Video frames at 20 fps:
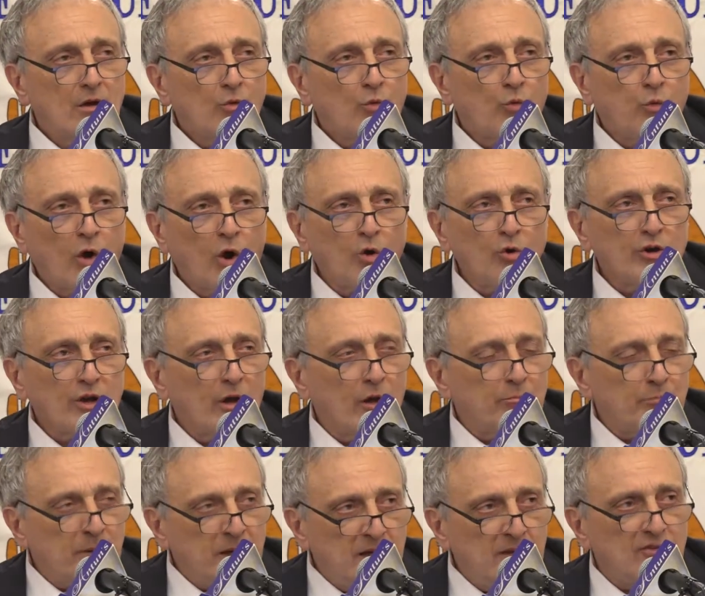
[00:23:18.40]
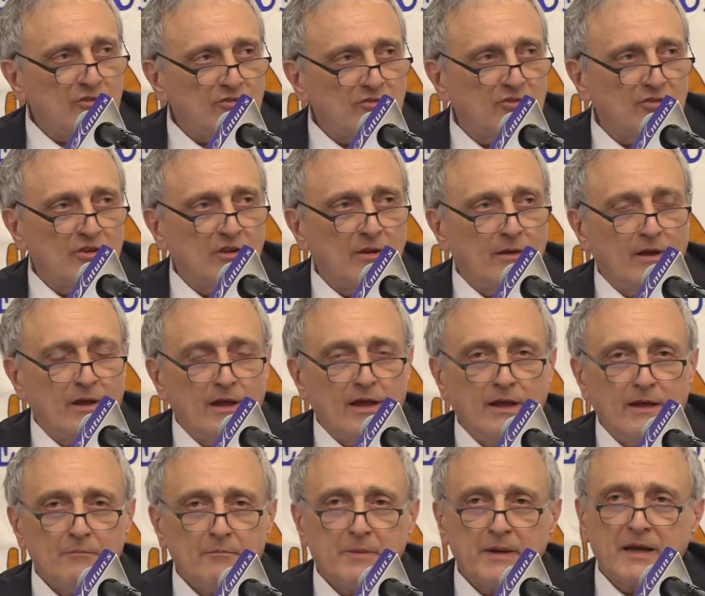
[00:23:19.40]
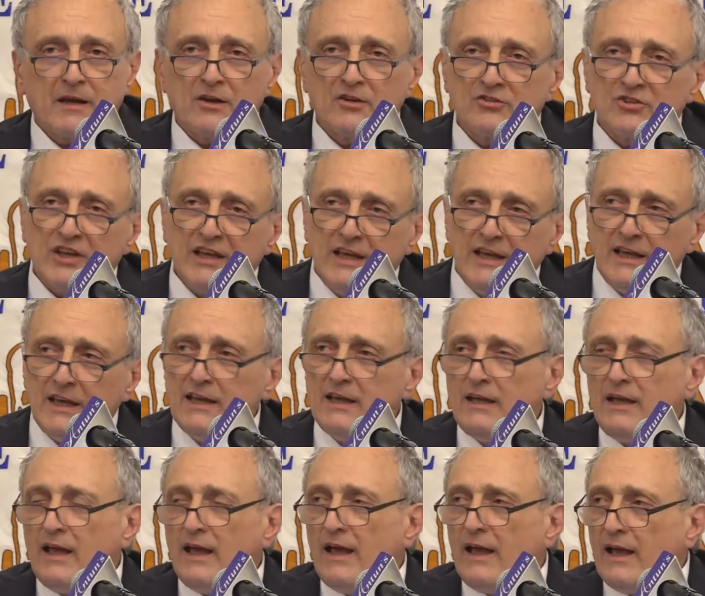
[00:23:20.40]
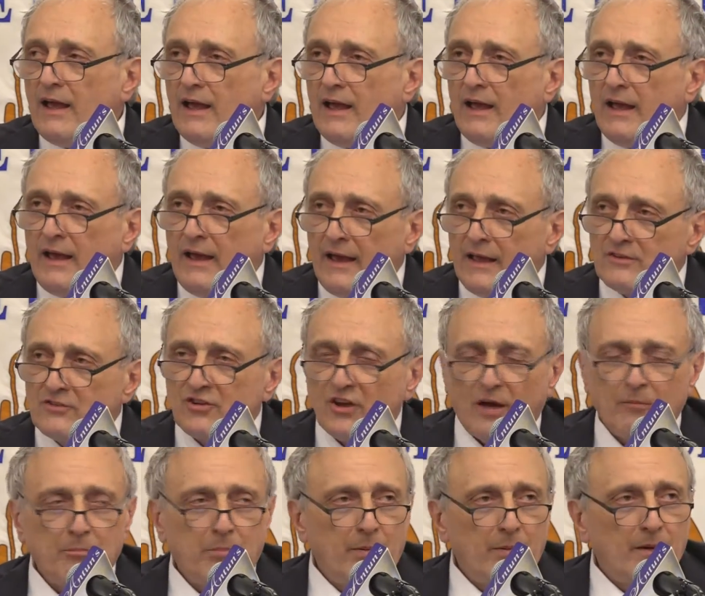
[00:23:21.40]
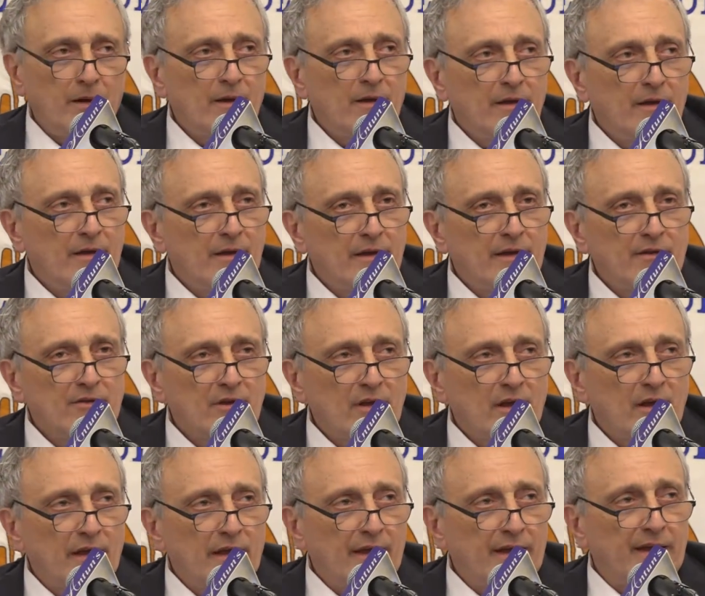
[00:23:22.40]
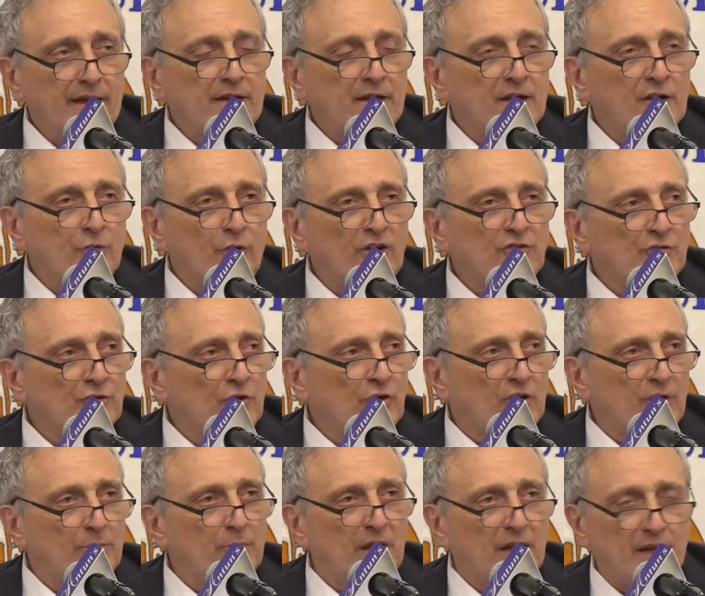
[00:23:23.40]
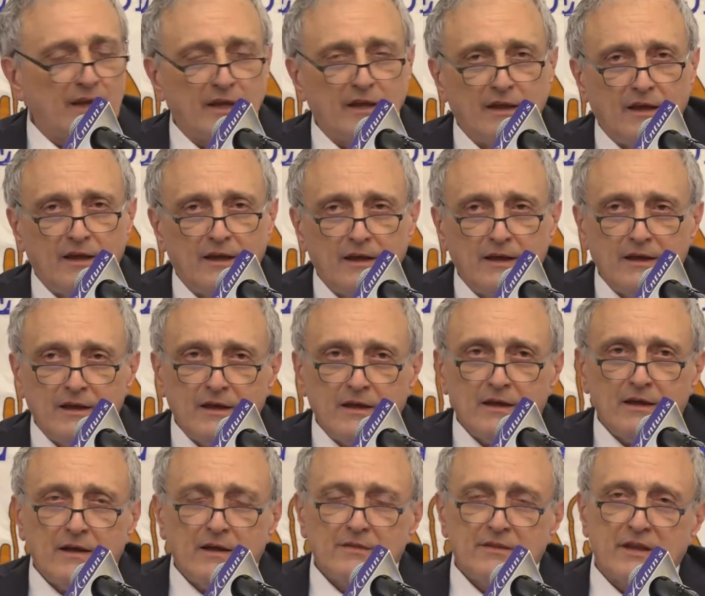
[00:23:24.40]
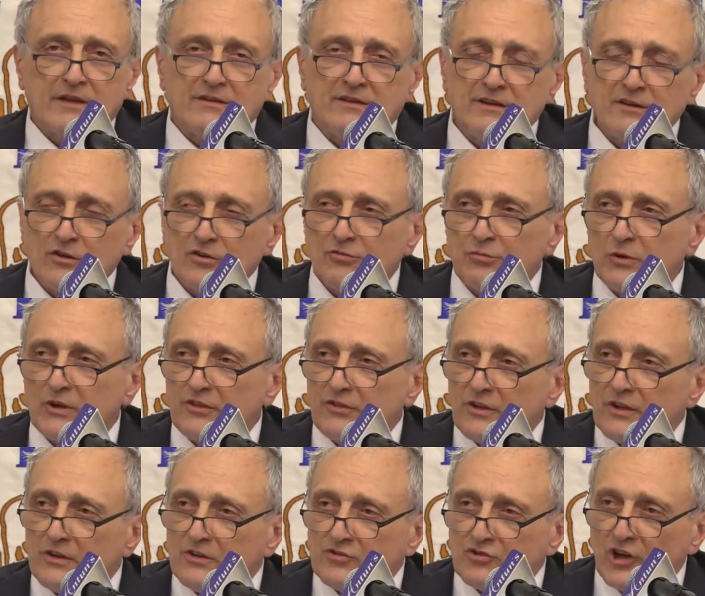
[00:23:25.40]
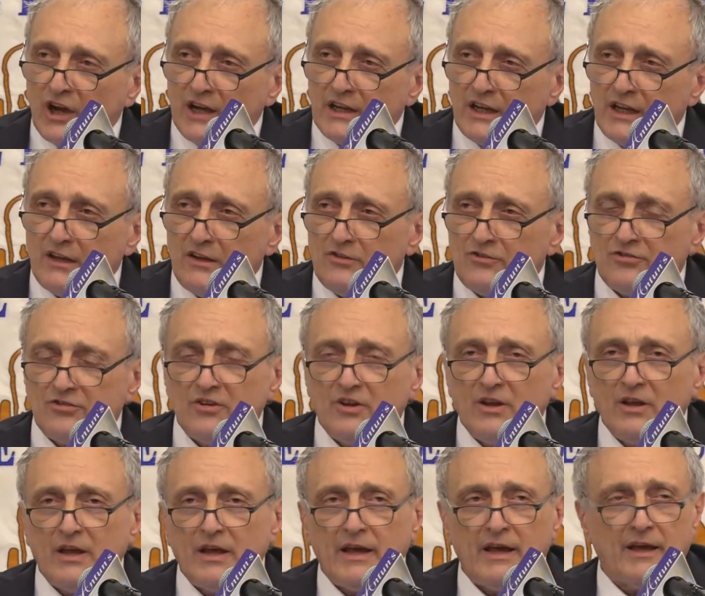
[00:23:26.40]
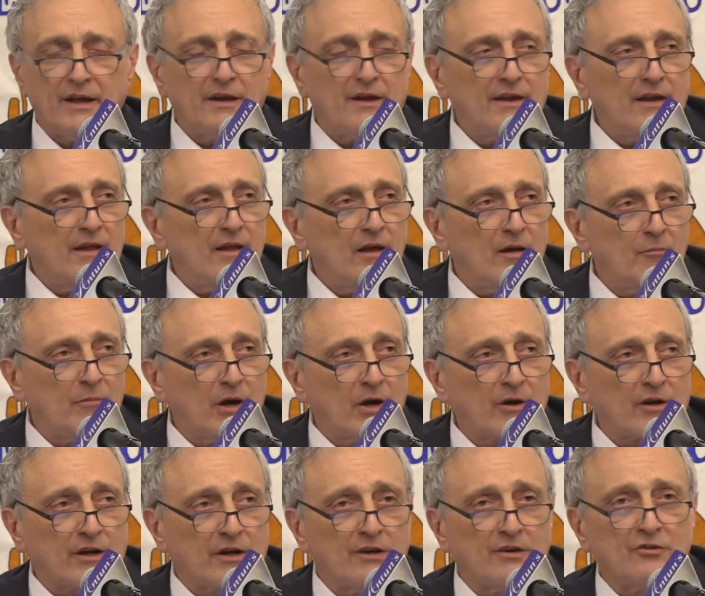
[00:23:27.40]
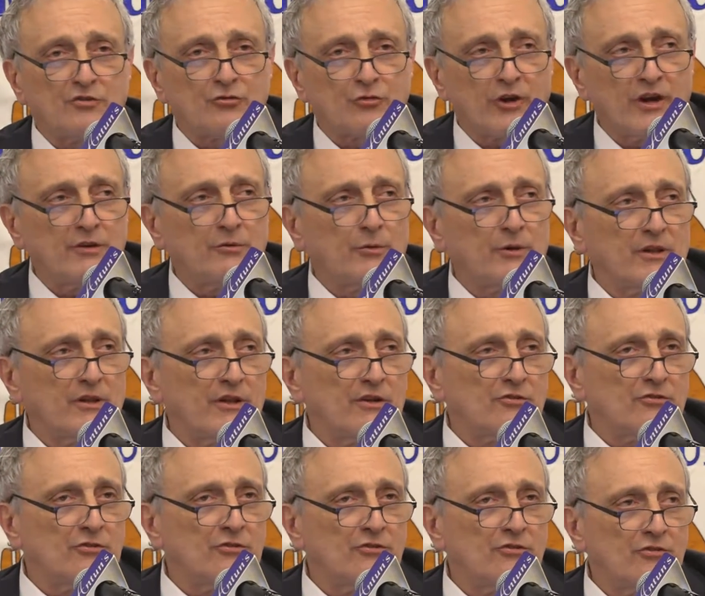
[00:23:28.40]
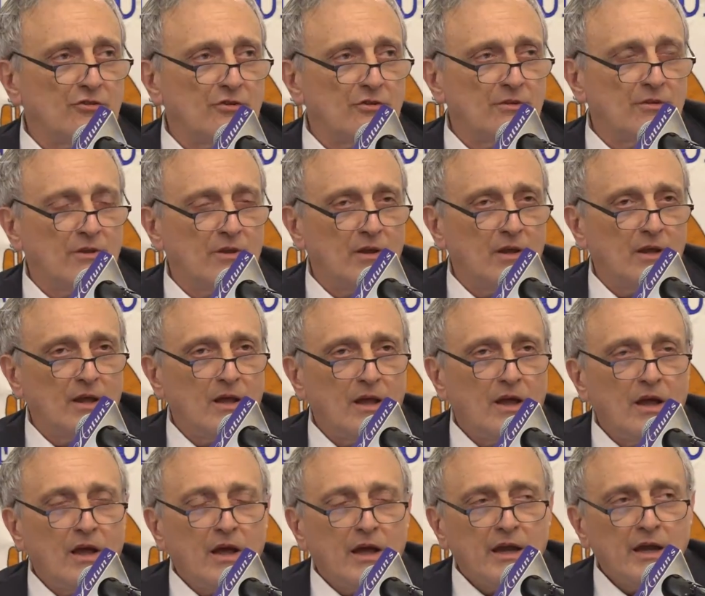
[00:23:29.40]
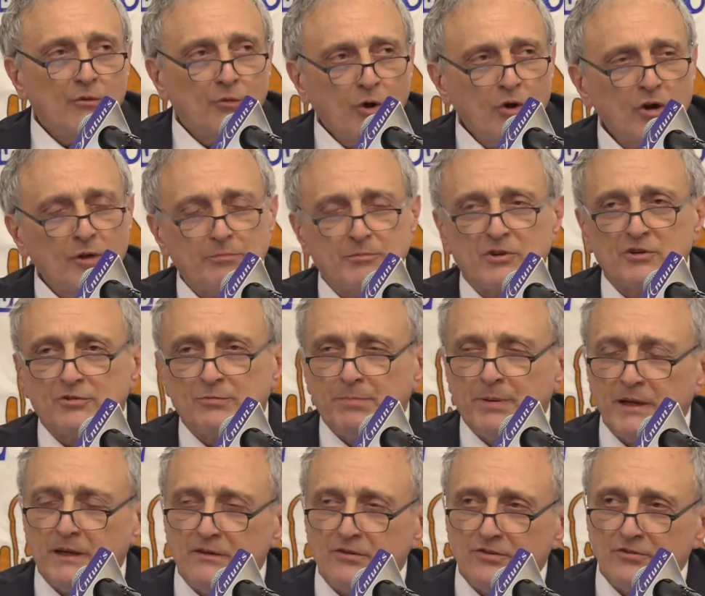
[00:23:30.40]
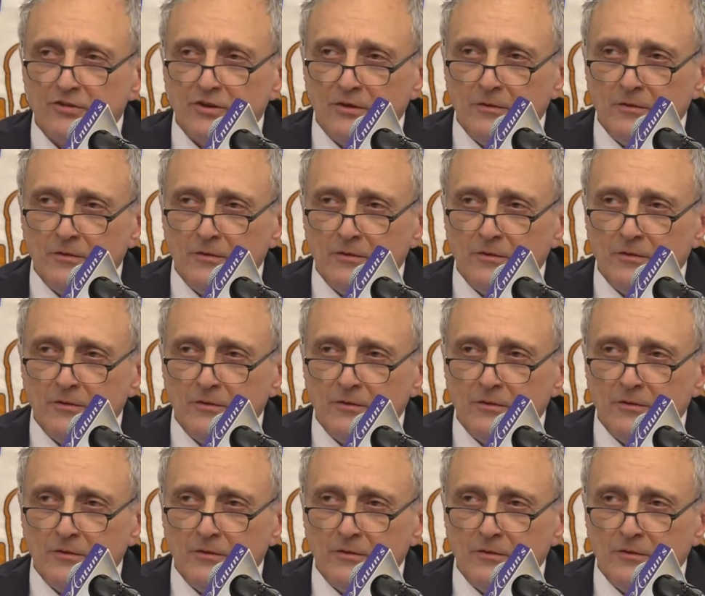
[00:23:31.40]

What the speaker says: wrote a piece because he heads up a congressional committee that deals with Chinese and American trade relations. He wrote up this piece,